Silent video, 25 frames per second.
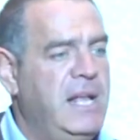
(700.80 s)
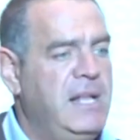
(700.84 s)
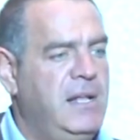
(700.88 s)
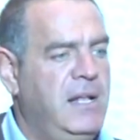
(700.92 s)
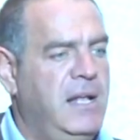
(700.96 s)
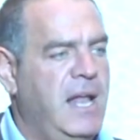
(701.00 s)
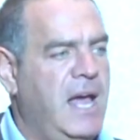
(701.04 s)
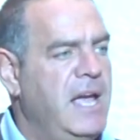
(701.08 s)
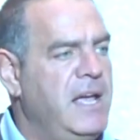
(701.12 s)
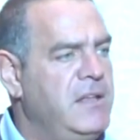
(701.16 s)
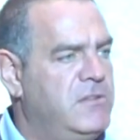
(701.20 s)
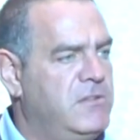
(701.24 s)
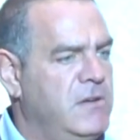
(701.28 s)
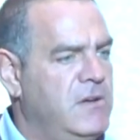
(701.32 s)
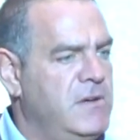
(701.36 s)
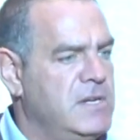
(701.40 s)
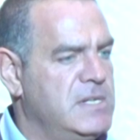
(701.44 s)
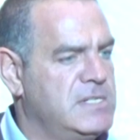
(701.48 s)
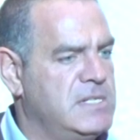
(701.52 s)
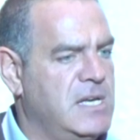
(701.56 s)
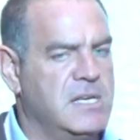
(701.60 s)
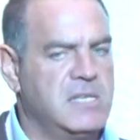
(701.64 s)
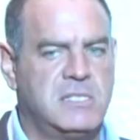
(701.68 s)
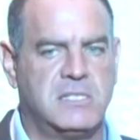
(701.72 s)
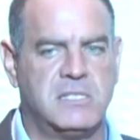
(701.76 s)
later,
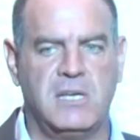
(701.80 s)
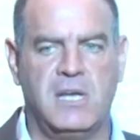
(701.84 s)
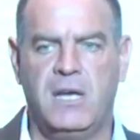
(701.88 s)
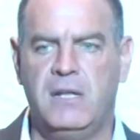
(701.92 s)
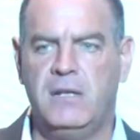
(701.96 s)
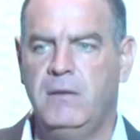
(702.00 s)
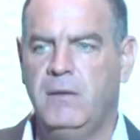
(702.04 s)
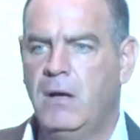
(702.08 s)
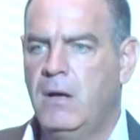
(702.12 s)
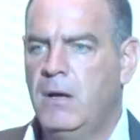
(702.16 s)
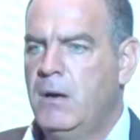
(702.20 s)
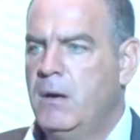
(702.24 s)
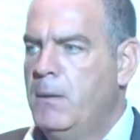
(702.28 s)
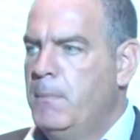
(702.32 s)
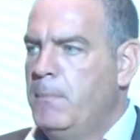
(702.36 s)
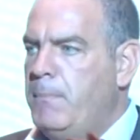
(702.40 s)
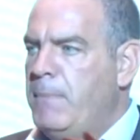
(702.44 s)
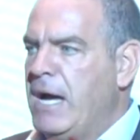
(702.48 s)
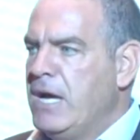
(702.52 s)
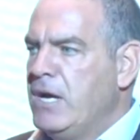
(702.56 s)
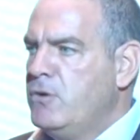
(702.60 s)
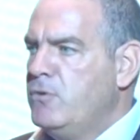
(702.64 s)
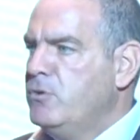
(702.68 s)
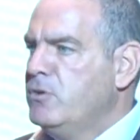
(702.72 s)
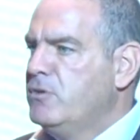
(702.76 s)
as I said,
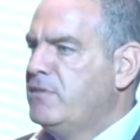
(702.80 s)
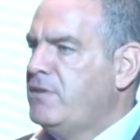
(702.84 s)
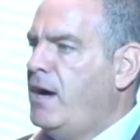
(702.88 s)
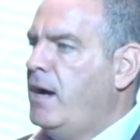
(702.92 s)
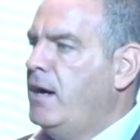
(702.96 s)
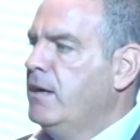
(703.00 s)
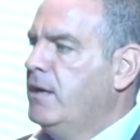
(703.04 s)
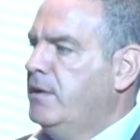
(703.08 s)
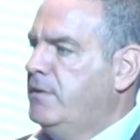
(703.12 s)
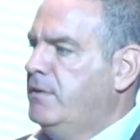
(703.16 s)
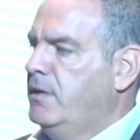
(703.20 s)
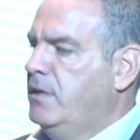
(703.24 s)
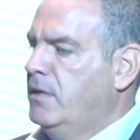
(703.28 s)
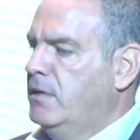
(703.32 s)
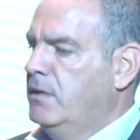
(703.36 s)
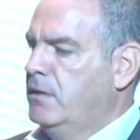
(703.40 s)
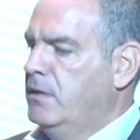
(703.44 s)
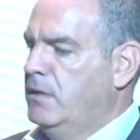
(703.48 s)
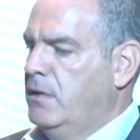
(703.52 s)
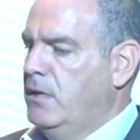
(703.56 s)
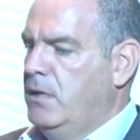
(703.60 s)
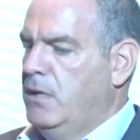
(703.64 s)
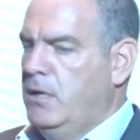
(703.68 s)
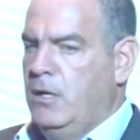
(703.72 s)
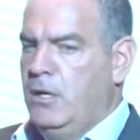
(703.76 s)
micro-targeting.
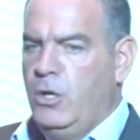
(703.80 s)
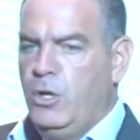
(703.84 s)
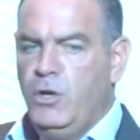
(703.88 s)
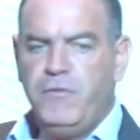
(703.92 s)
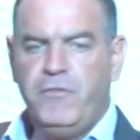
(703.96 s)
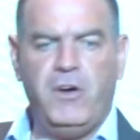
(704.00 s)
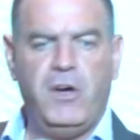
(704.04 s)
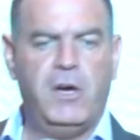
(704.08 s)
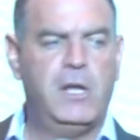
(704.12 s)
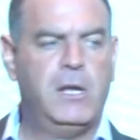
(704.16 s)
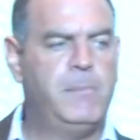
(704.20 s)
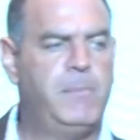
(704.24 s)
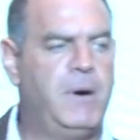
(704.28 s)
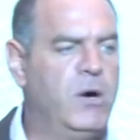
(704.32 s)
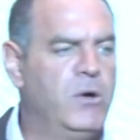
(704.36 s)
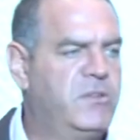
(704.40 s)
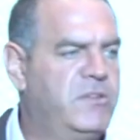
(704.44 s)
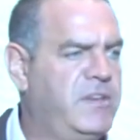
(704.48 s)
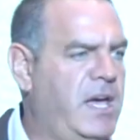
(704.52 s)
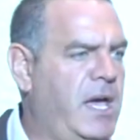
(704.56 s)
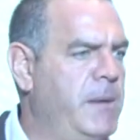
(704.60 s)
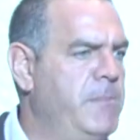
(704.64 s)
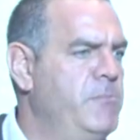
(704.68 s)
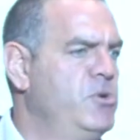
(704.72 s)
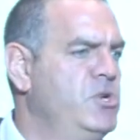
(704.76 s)
You've heard about
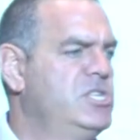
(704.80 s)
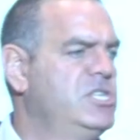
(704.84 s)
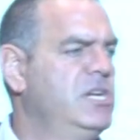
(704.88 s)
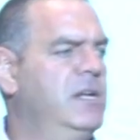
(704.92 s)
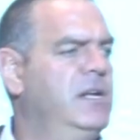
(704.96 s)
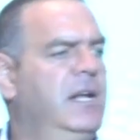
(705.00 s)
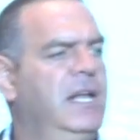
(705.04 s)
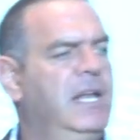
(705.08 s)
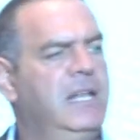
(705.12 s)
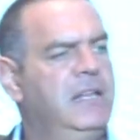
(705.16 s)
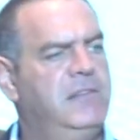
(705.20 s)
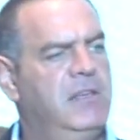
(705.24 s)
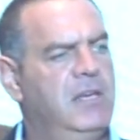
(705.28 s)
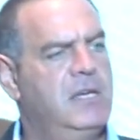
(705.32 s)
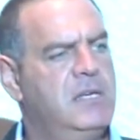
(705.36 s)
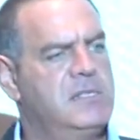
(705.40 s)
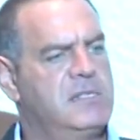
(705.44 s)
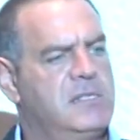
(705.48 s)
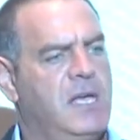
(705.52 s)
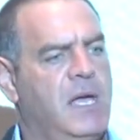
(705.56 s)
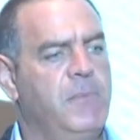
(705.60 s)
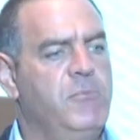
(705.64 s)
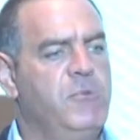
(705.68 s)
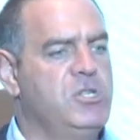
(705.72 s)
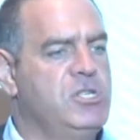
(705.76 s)
Cambridge Analytics.
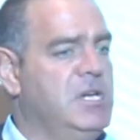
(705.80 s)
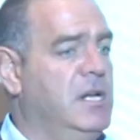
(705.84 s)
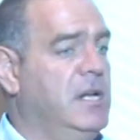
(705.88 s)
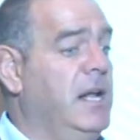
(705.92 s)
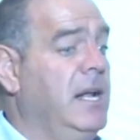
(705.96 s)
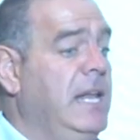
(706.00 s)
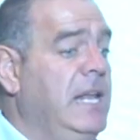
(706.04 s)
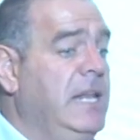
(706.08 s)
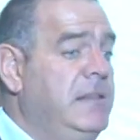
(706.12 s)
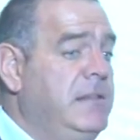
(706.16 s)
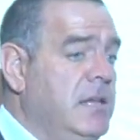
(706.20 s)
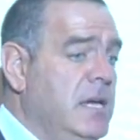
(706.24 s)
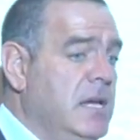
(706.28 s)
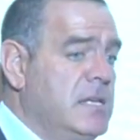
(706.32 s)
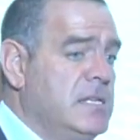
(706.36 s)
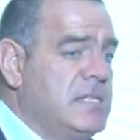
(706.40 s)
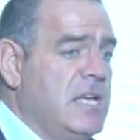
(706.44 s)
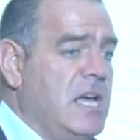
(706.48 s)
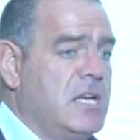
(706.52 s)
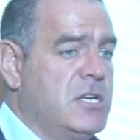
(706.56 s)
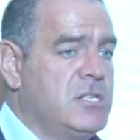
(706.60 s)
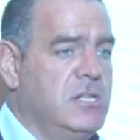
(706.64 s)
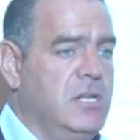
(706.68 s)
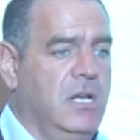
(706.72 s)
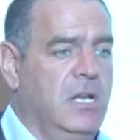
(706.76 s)
Cambridge Analytics
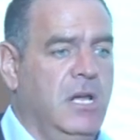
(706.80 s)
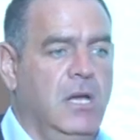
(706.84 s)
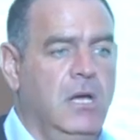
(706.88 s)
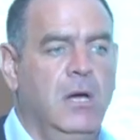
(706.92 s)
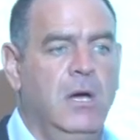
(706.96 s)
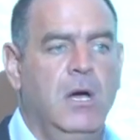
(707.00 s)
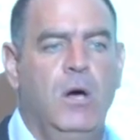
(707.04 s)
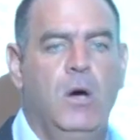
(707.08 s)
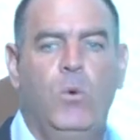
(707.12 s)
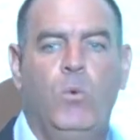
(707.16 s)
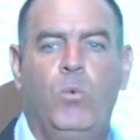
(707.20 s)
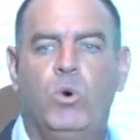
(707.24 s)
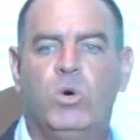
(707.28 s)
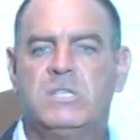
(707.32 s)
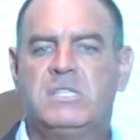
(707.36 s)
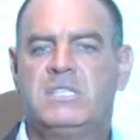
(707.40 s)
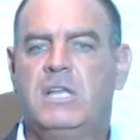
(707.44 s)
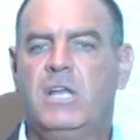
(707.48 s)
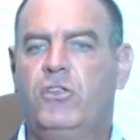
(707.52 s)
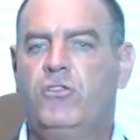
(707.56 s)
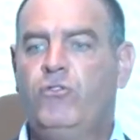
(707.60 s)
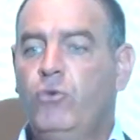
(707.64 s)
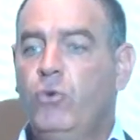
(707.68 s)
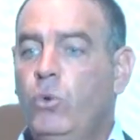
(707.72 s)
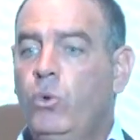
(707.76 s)
actually was
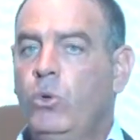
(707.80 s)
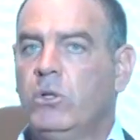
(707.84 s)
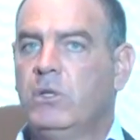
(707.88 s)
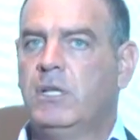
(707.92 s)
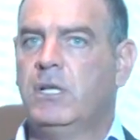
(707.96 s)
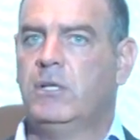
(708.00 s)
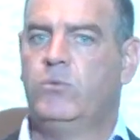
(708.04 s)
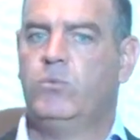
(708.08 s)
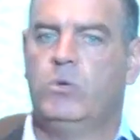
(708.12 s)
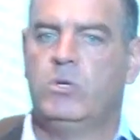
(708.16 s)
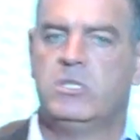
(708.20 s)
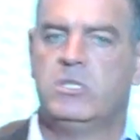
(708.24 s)
the tool that was